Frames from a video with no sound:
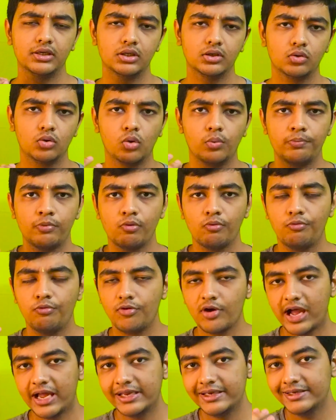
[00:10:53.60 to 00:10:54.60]
the Oppo
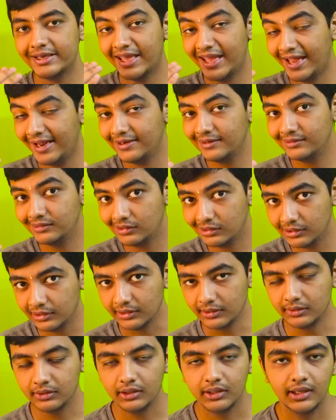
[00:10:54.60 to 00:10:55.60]
Find N3.
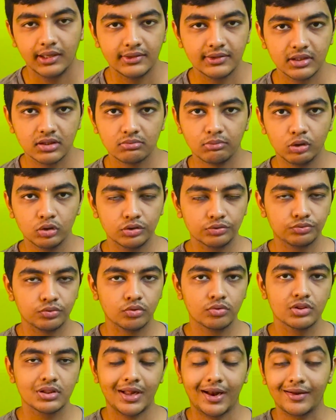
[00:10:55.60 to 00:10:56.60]
This both the
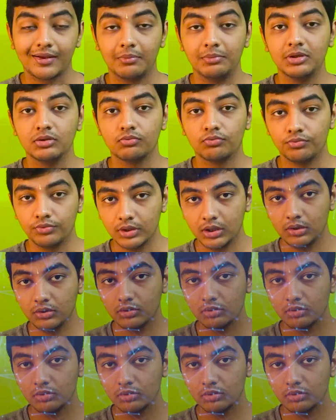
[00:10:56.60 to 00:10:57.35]
phones are coming really